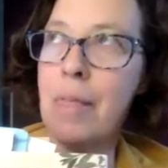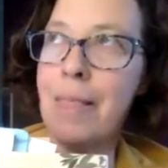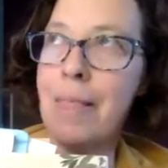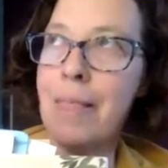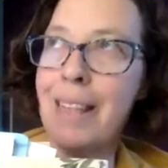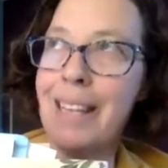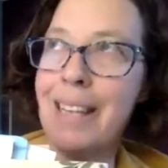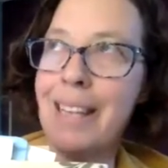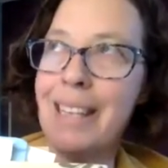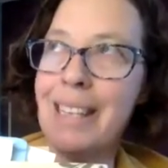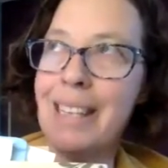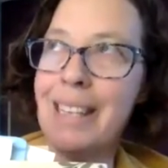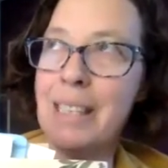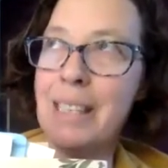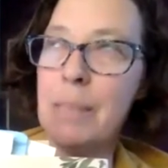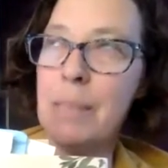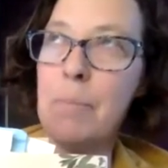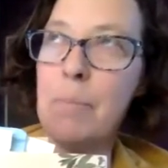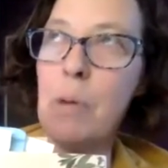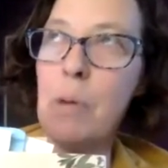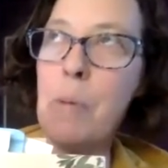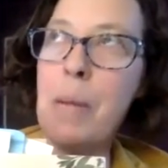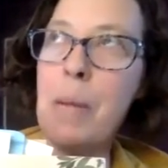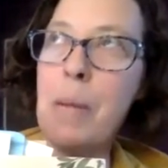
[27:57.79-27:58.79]
this
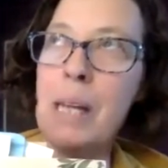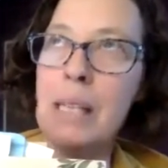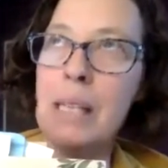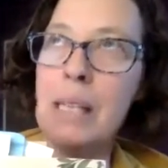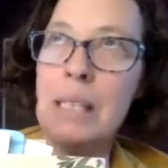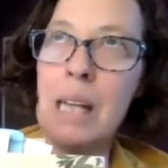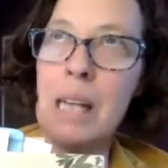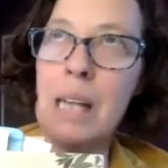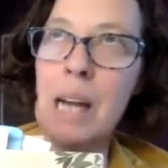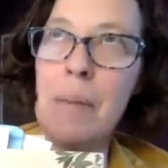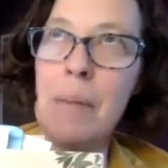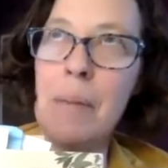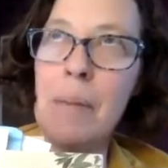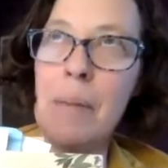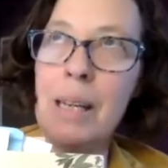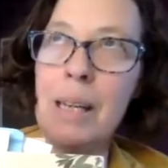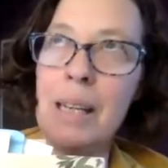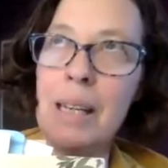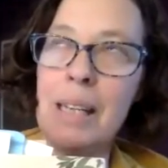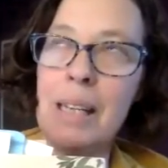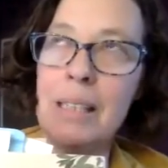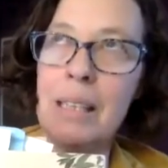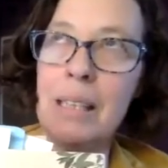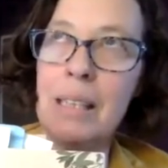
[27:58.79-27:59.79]
moment in time
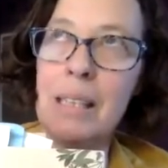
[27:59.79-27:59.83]
as a